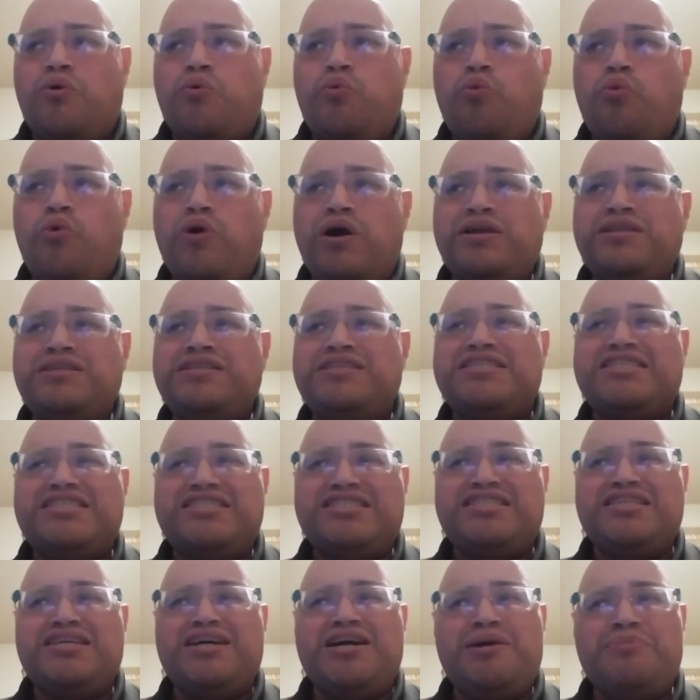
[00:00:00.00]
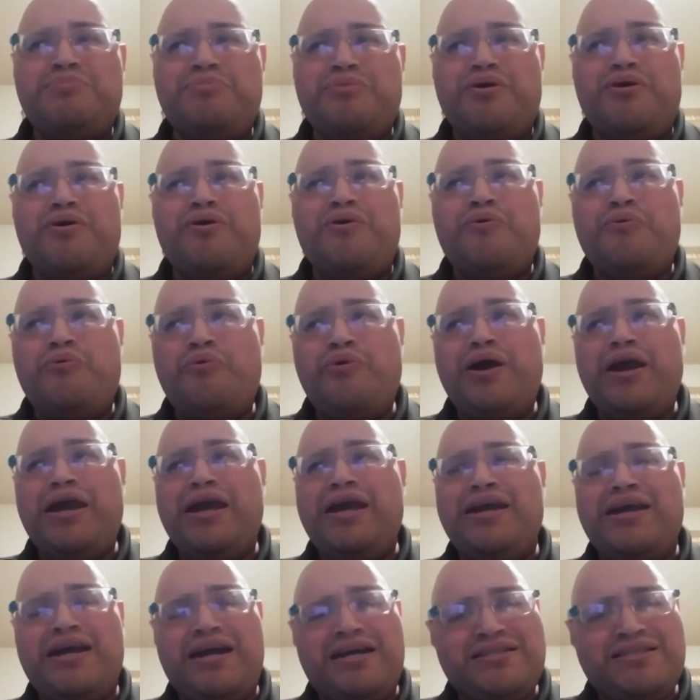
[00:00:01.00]
one sub
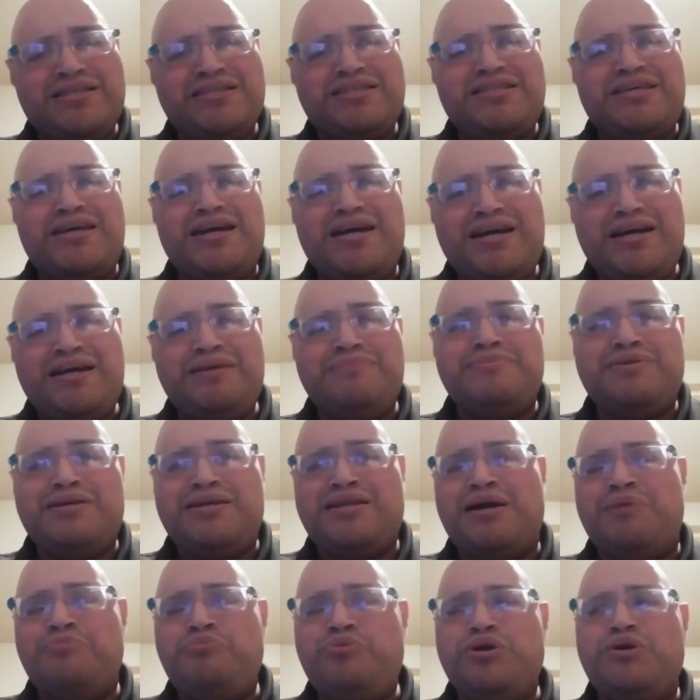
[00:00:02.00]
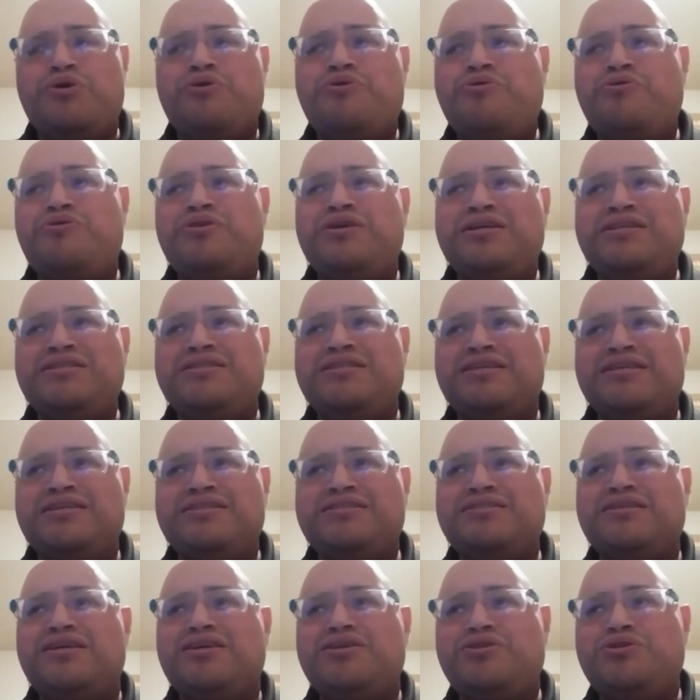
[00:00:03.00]
away at the time that I'm recording
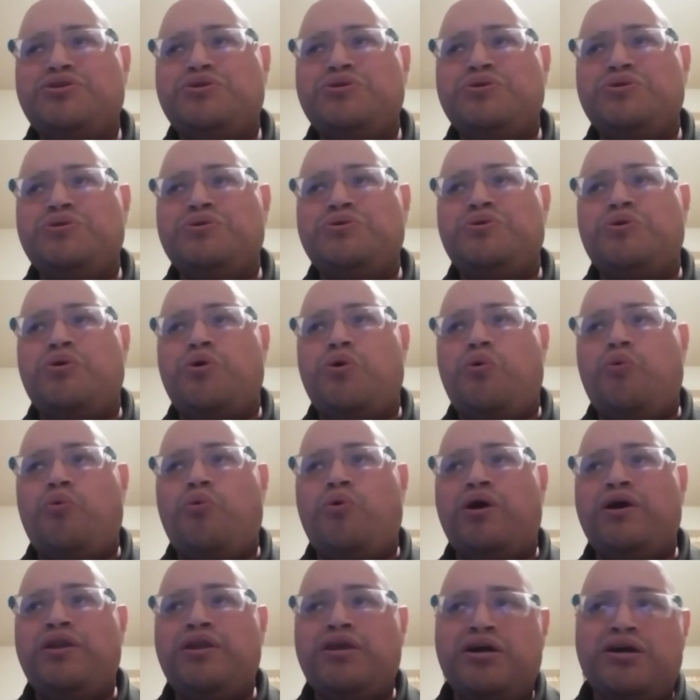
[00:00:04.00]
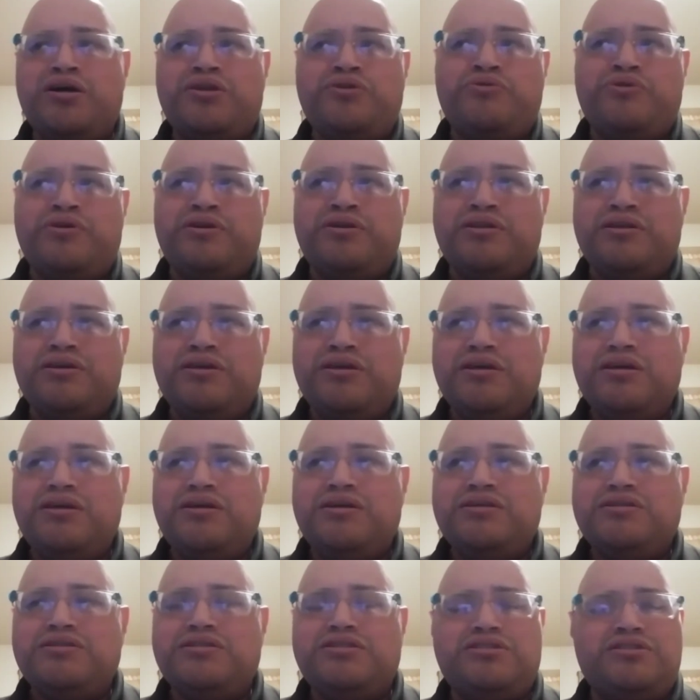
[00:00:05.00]
this to 100
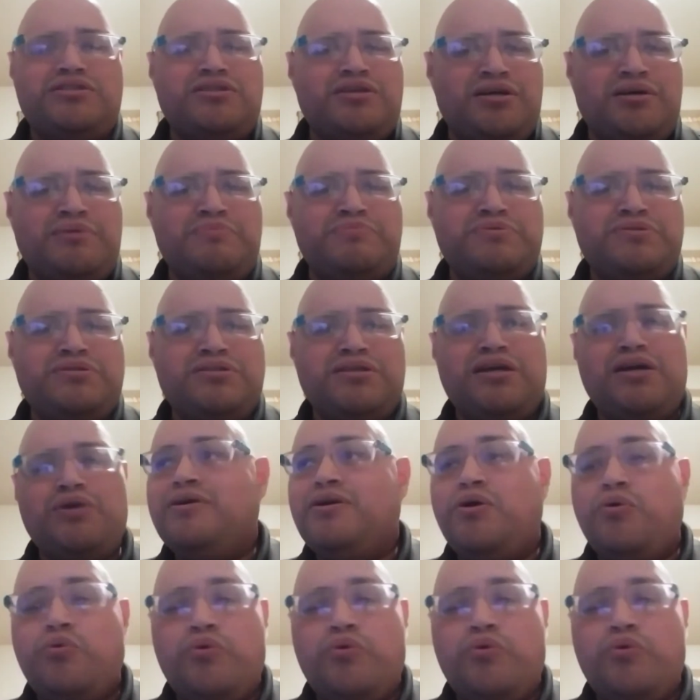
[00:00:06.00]
subs.